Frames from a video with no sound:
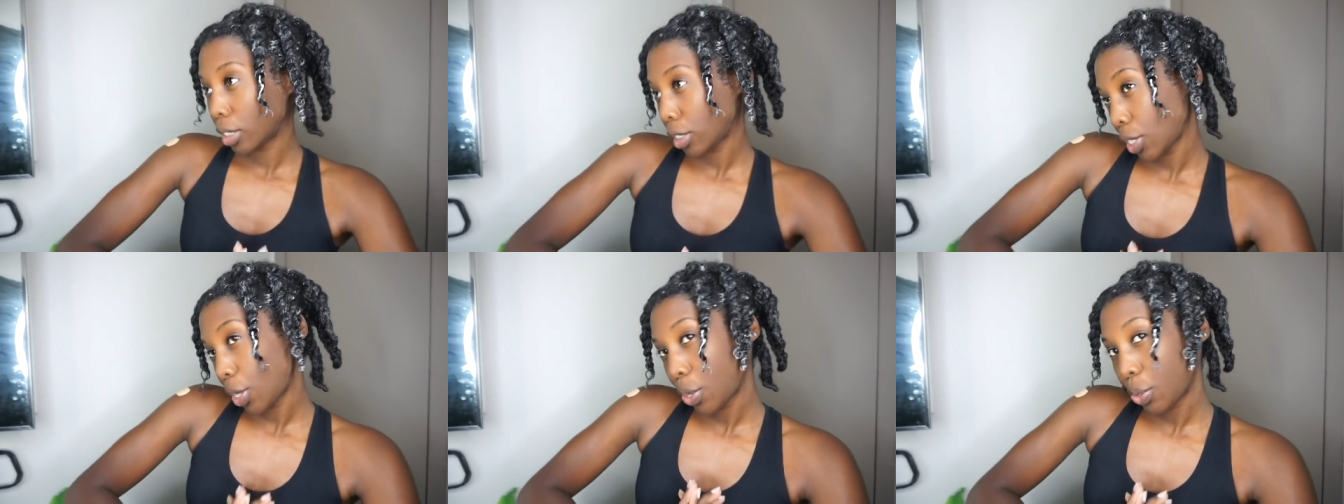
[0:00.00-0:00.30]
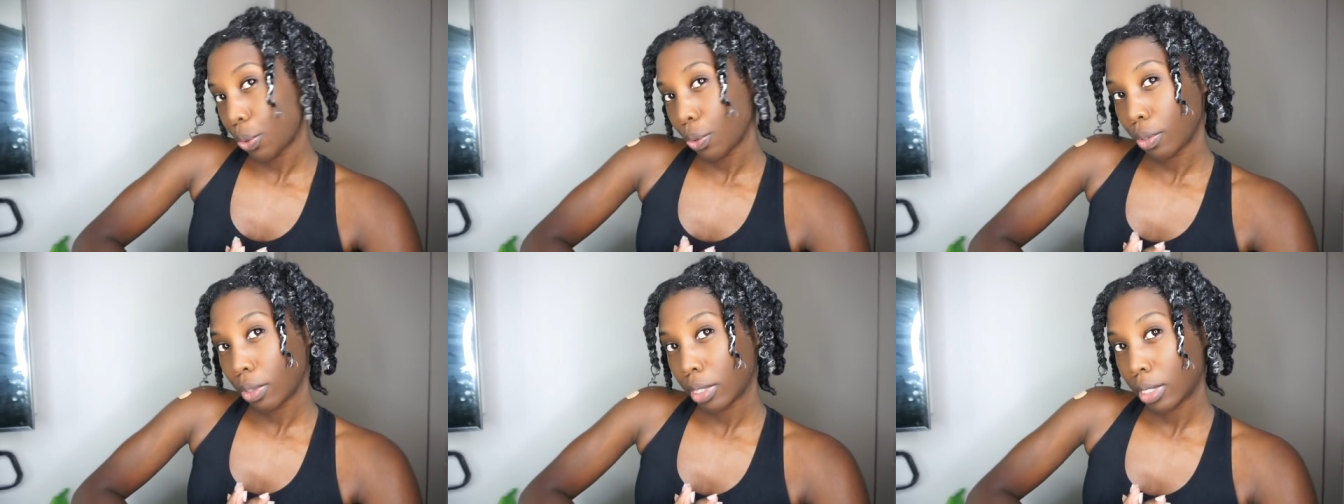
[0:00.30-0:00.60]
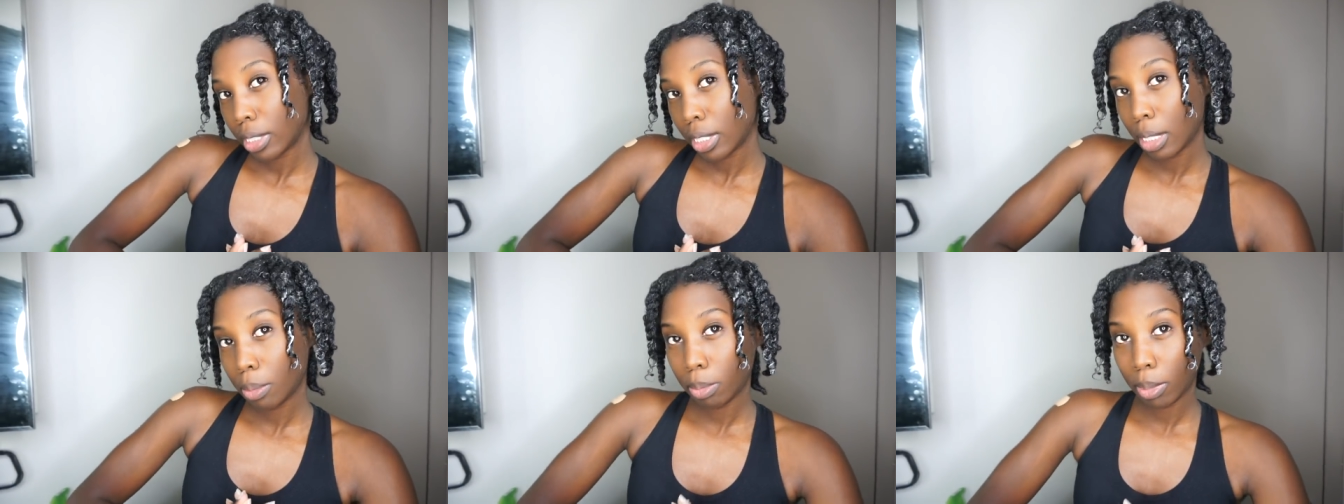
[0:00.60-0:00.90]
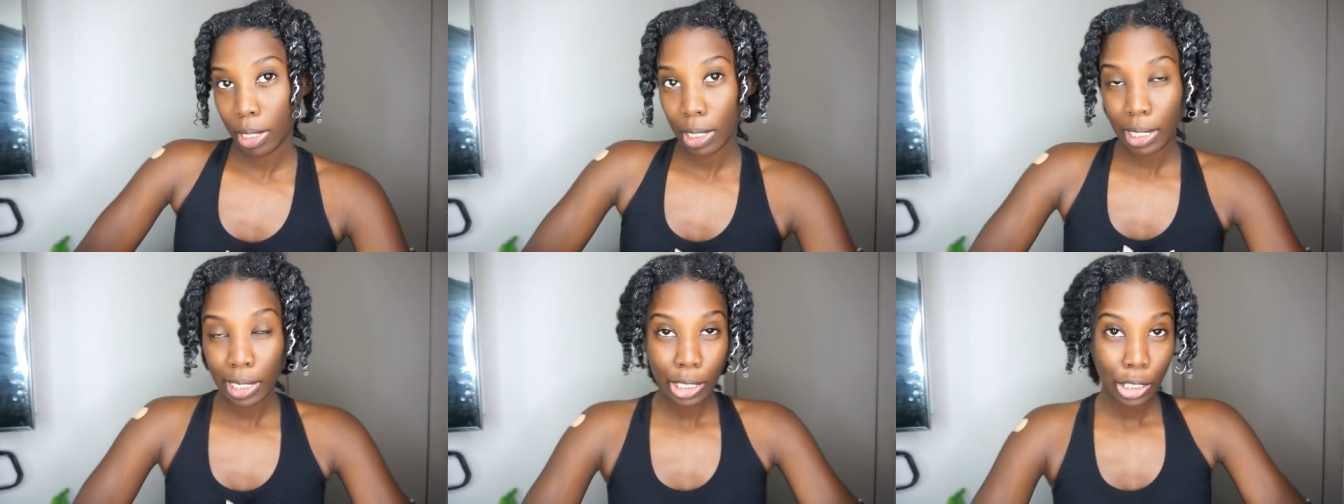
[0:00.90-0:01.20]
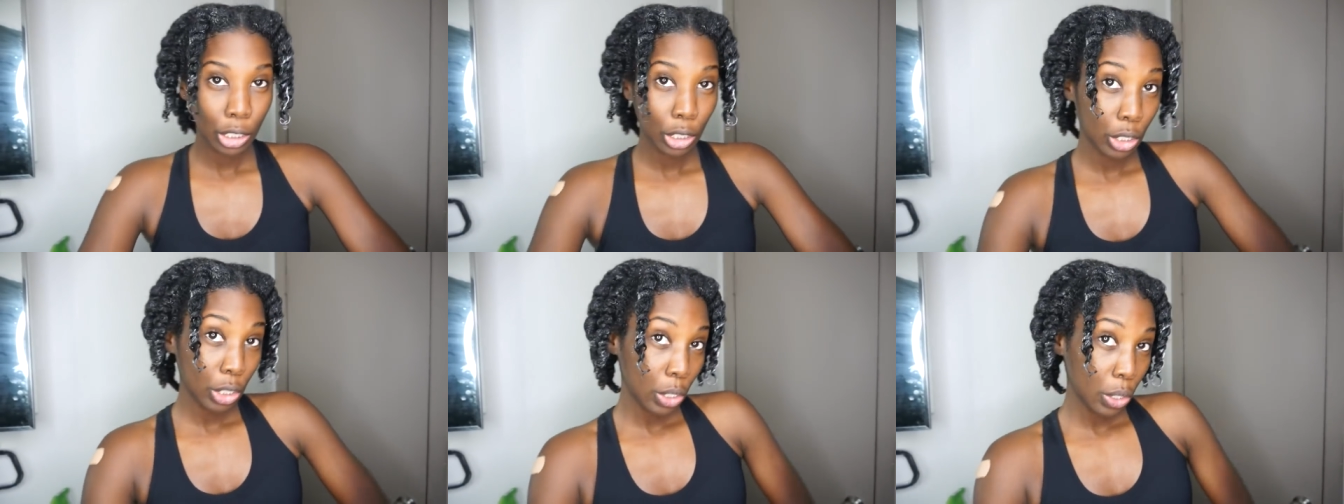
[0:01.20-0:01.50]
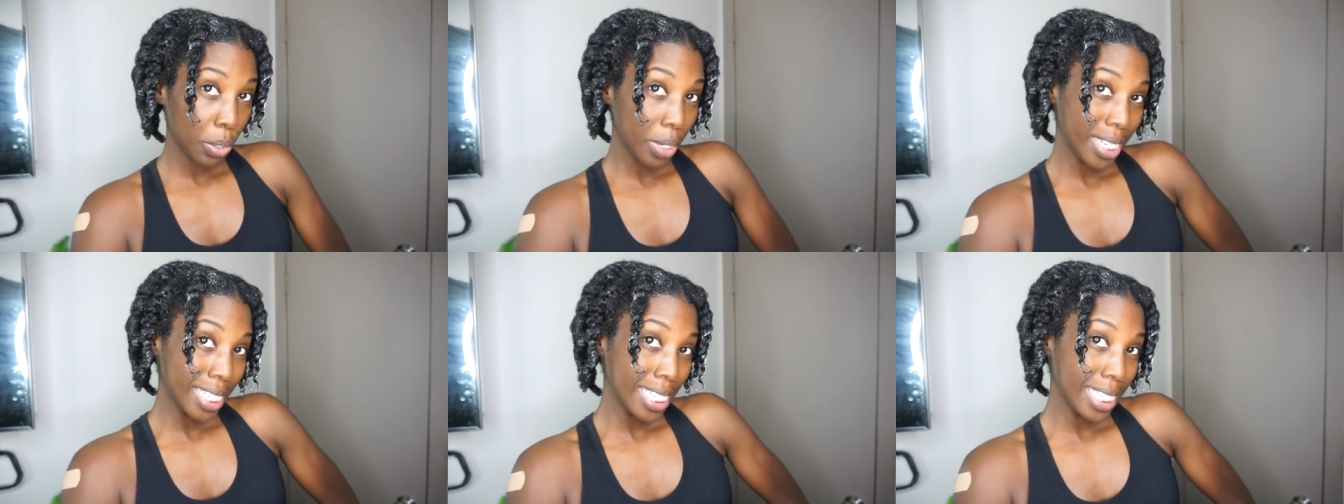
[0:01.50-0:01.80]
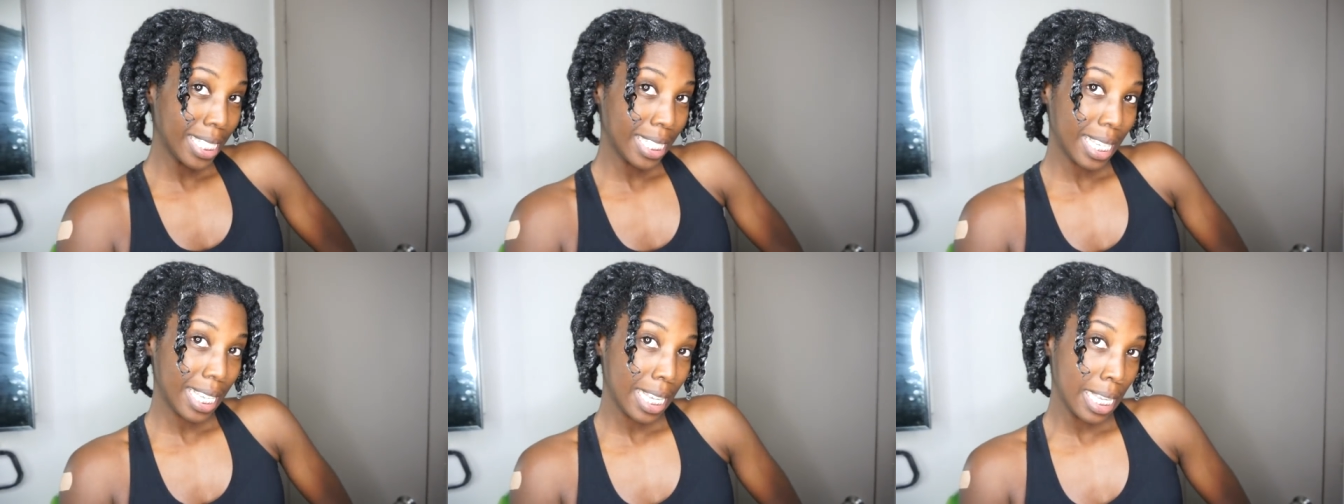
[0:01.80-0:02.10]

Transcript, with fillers: So the deep conditioner is